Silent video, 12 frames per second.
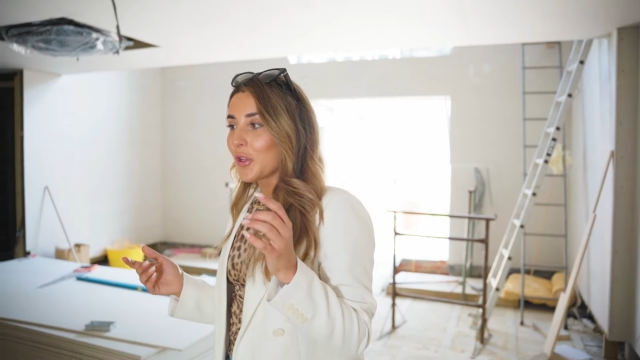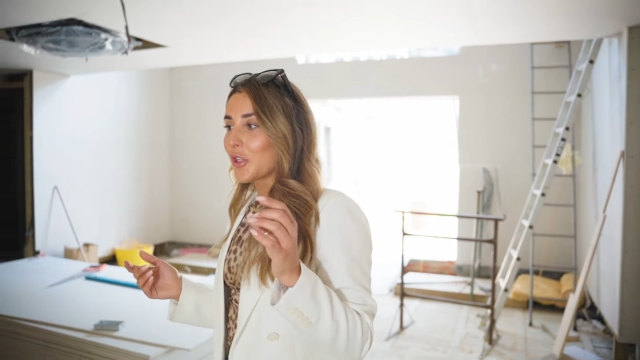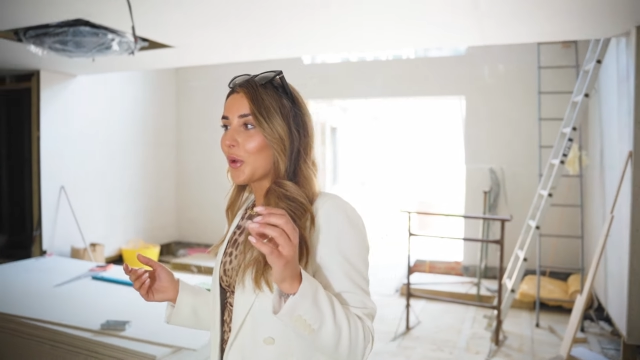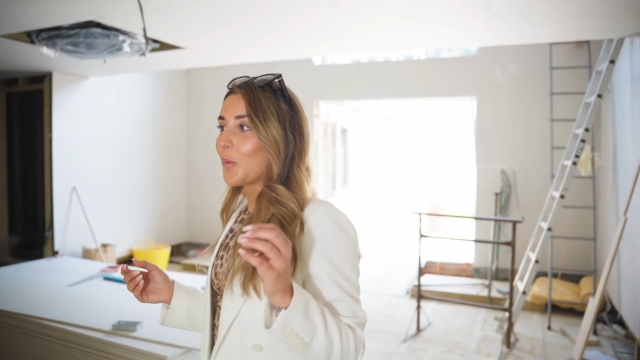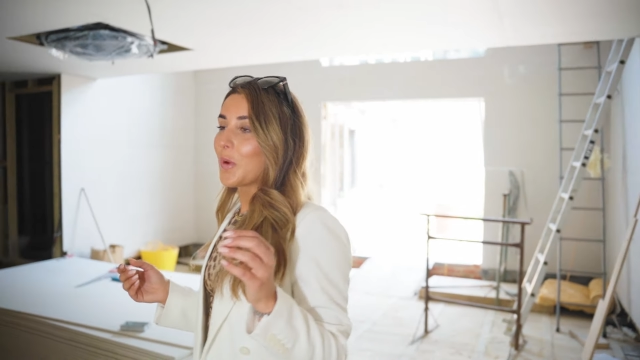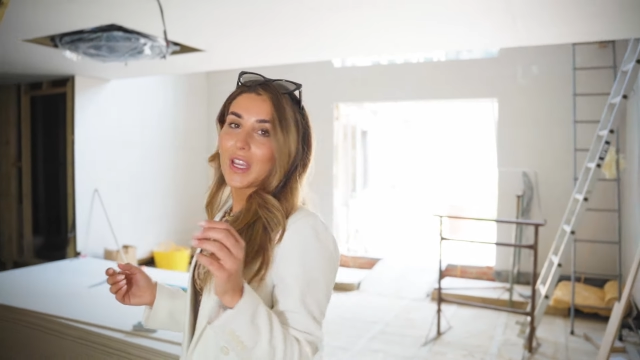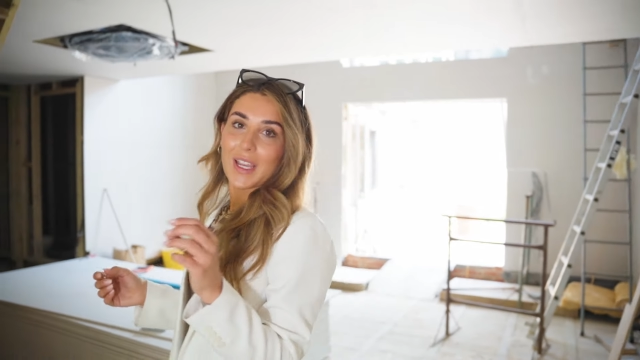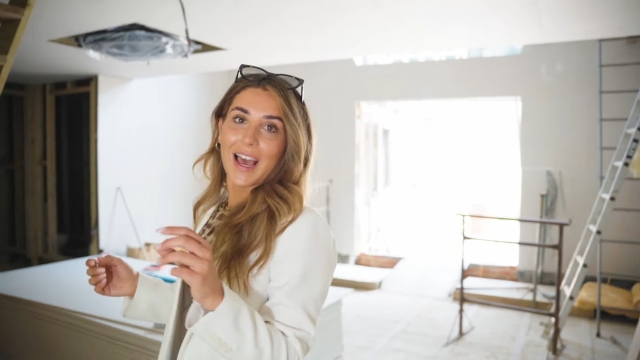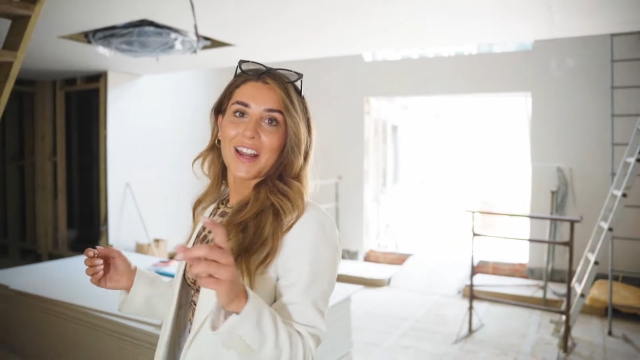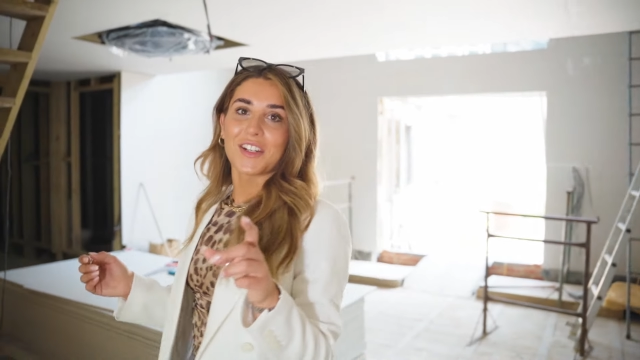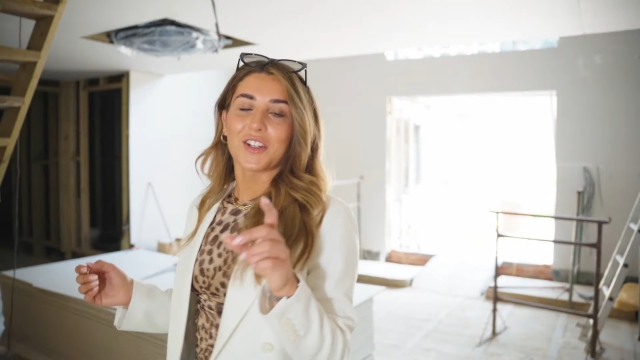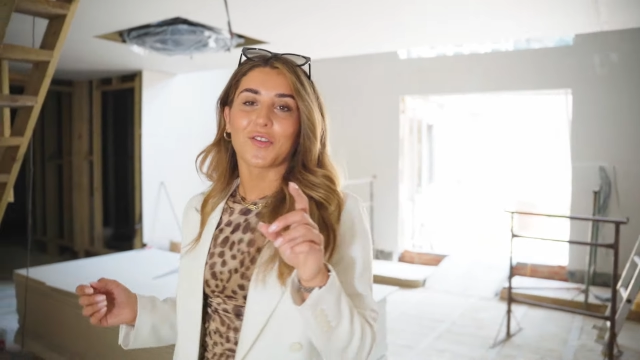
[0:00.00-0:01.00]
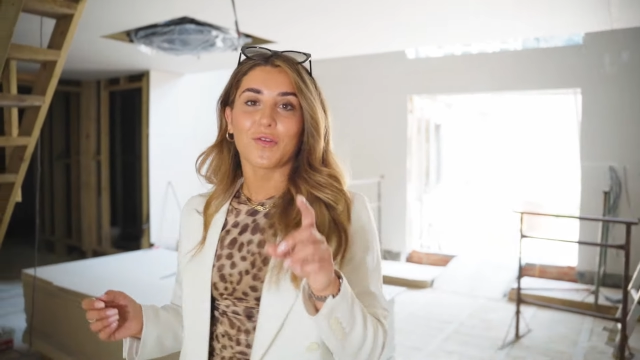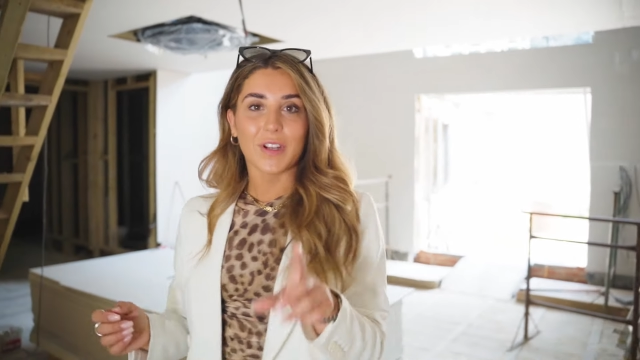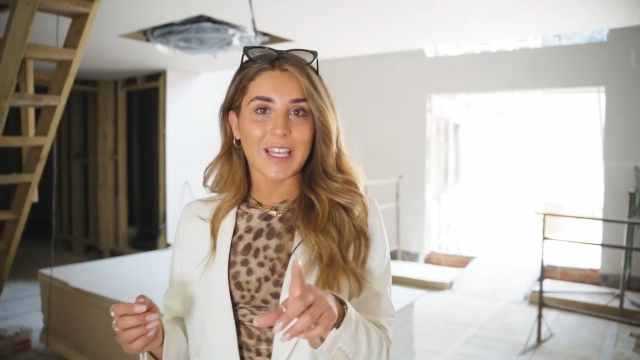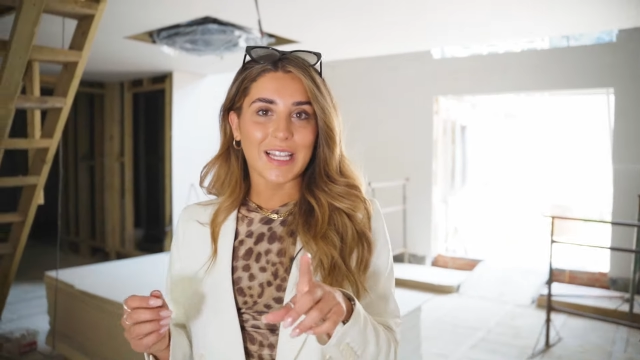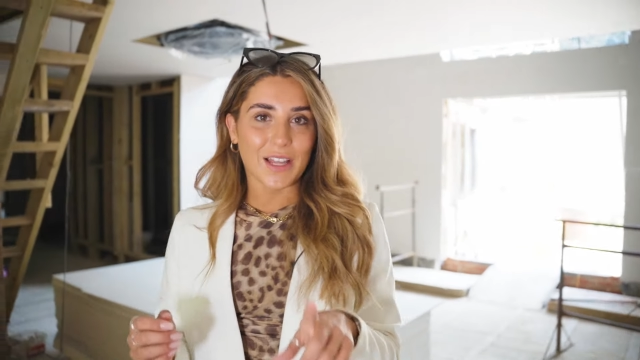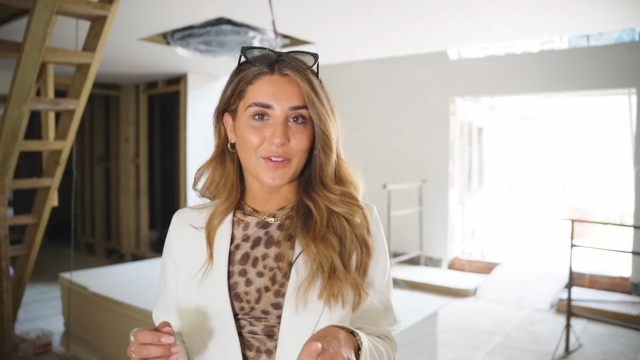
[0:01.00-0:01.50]
So we added a
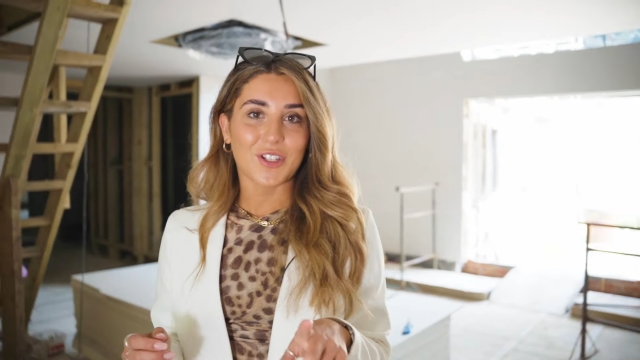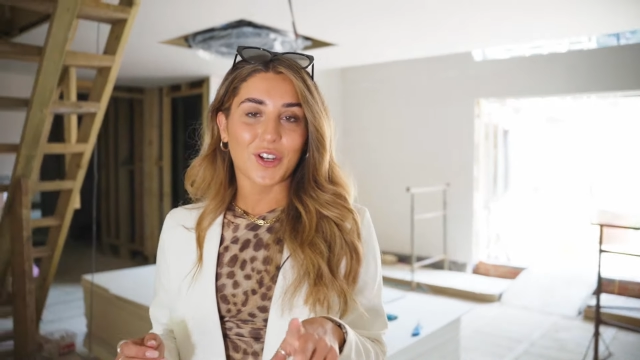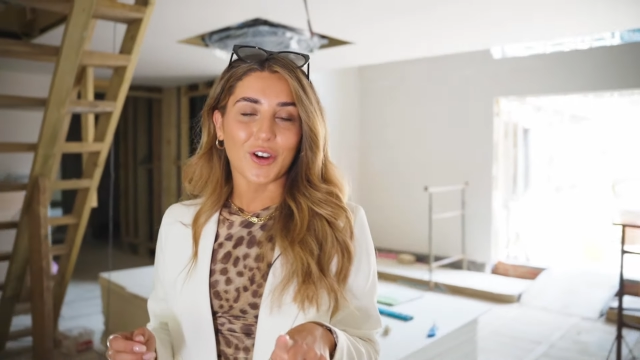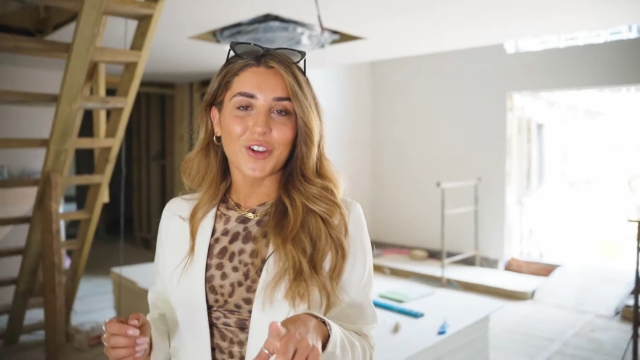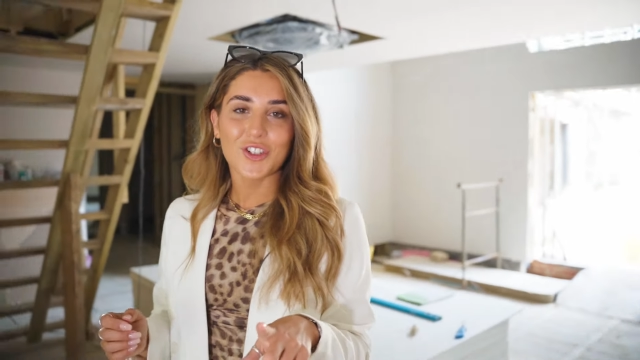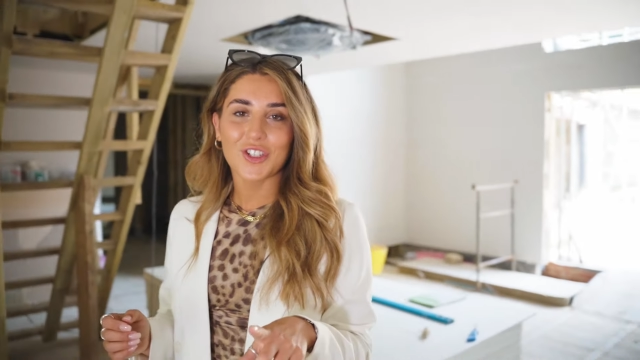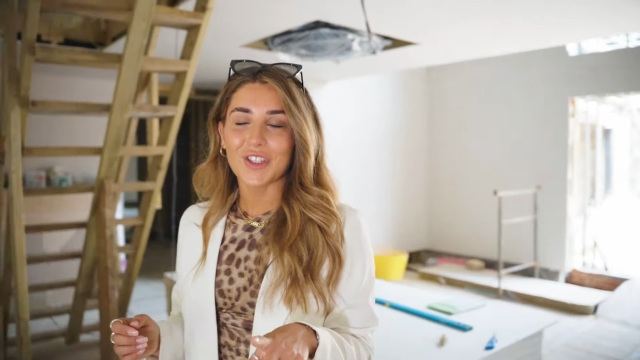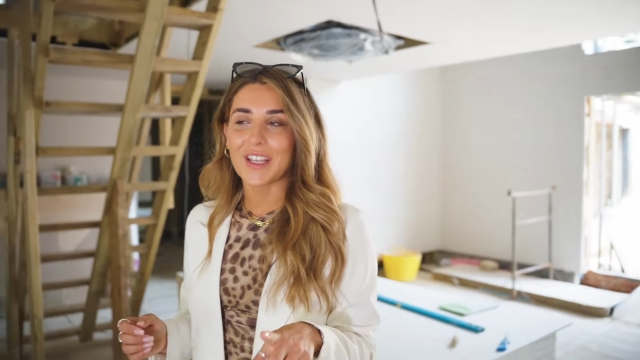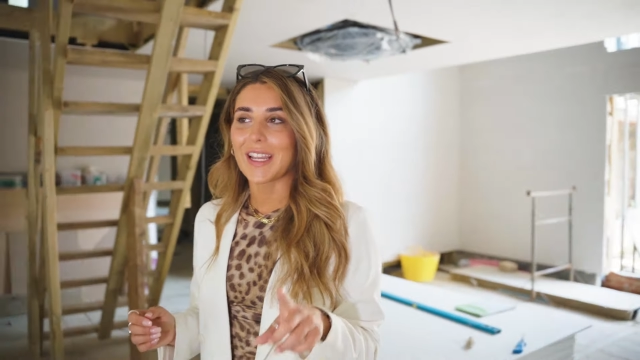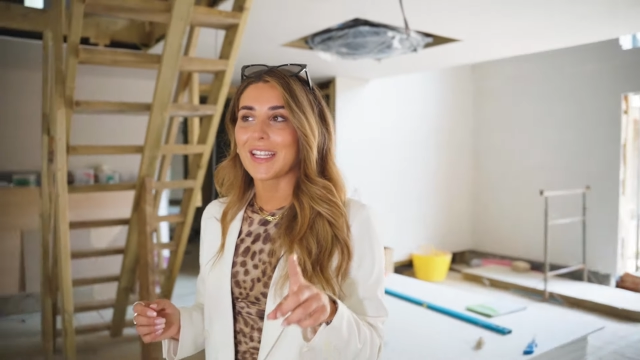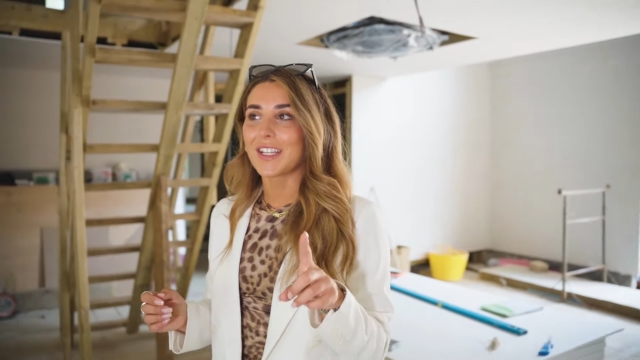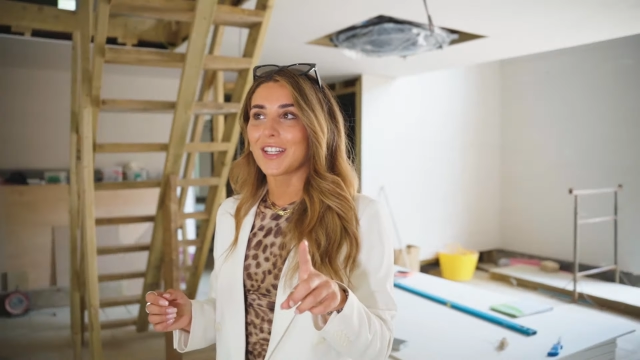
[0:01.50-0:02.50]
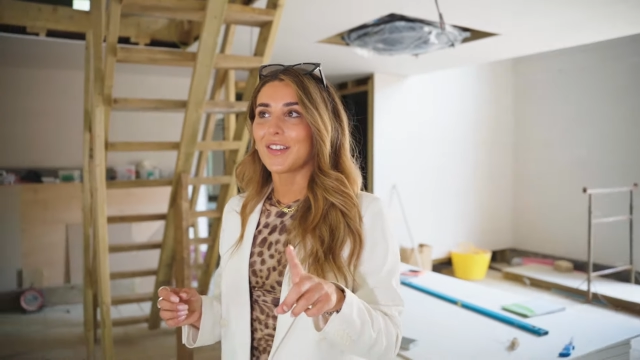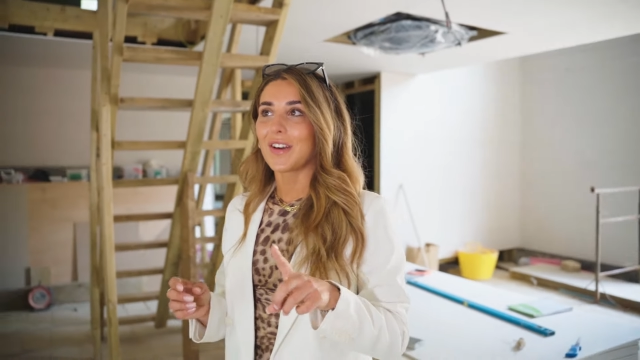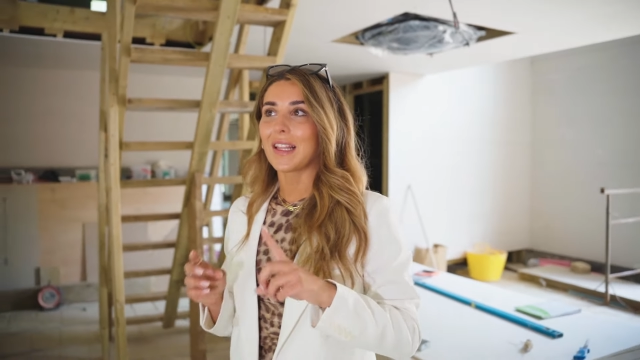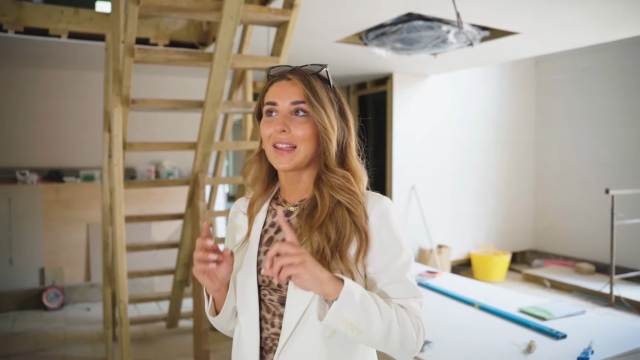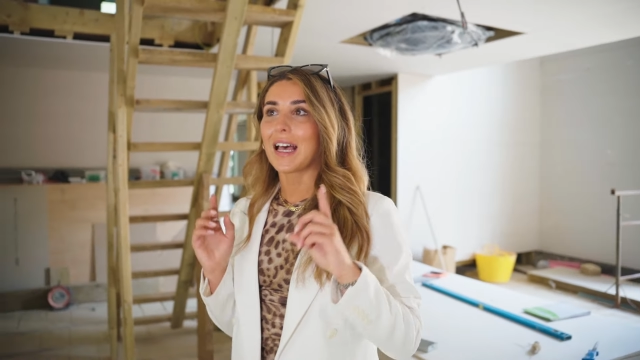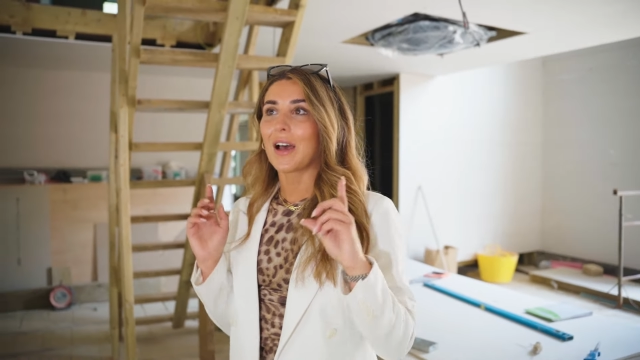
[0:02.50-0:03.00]
really clever touch that is going
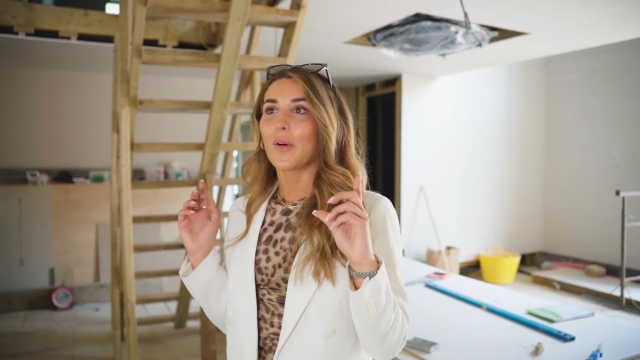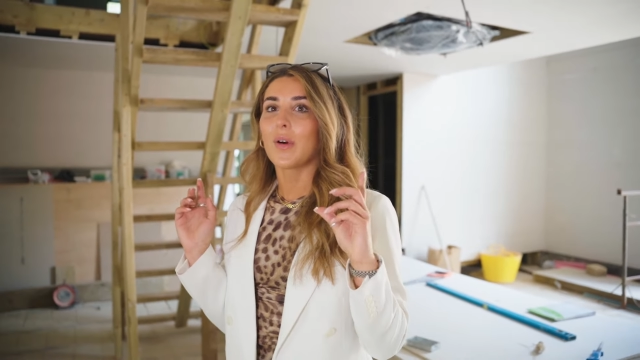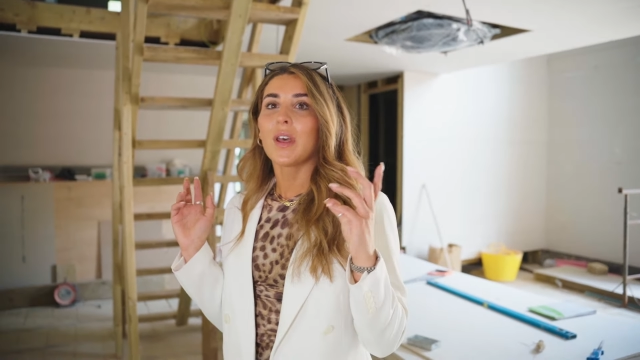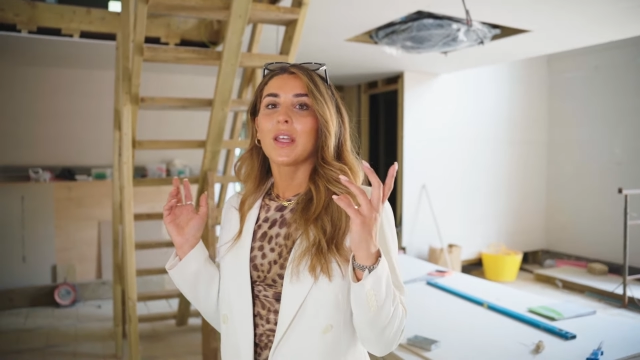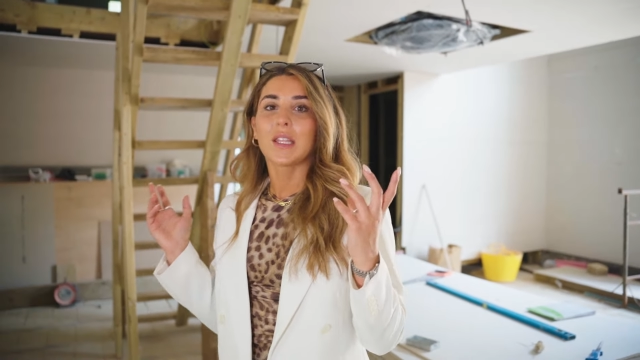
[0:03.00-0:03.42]
to allow